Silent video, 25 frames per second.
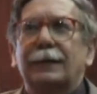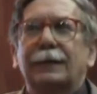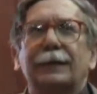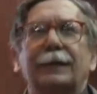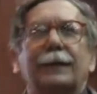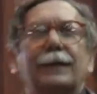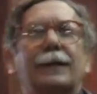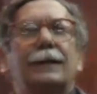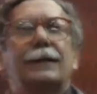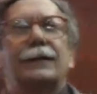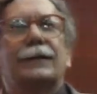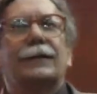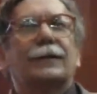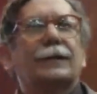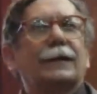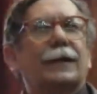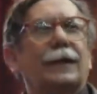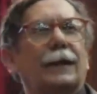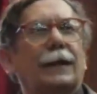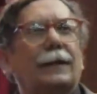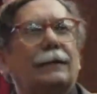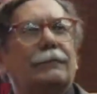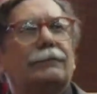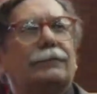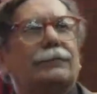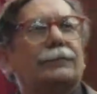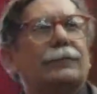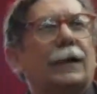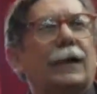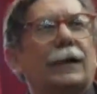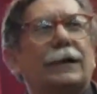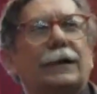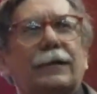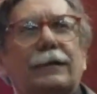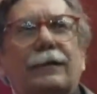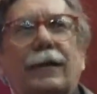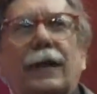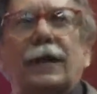these uh,
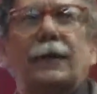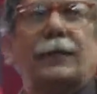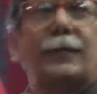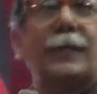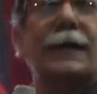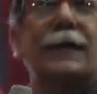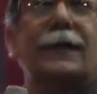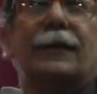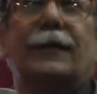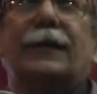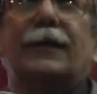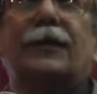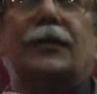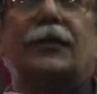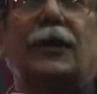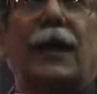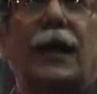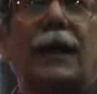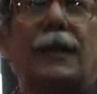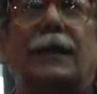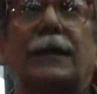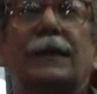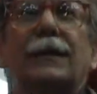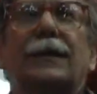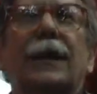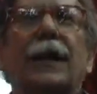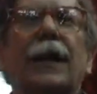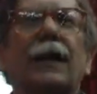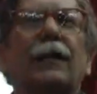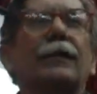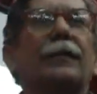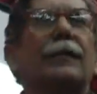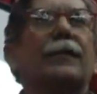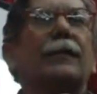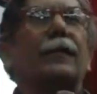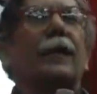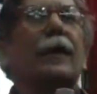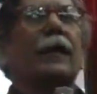developments, these shanty
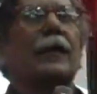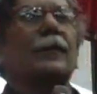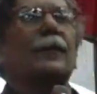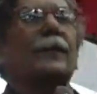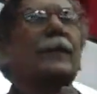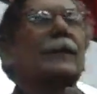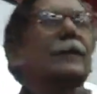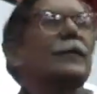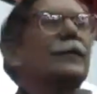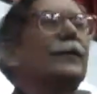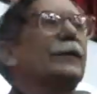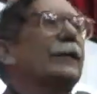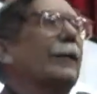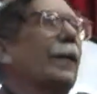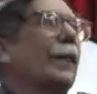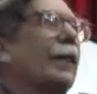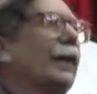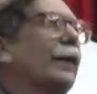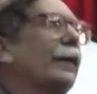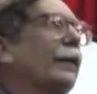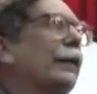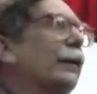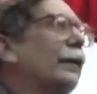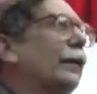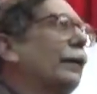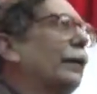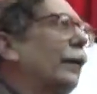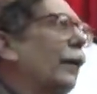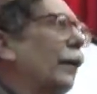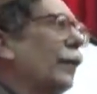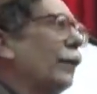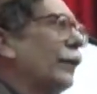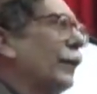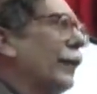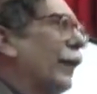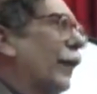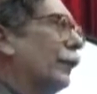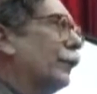town developments,
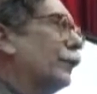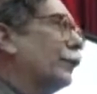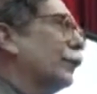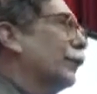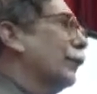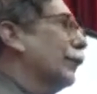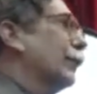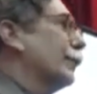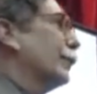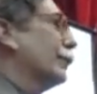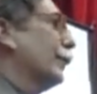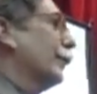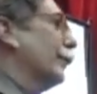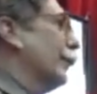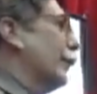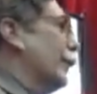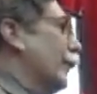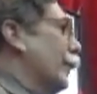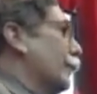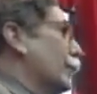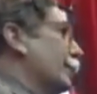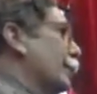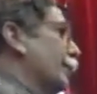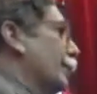on the outskirts of the larger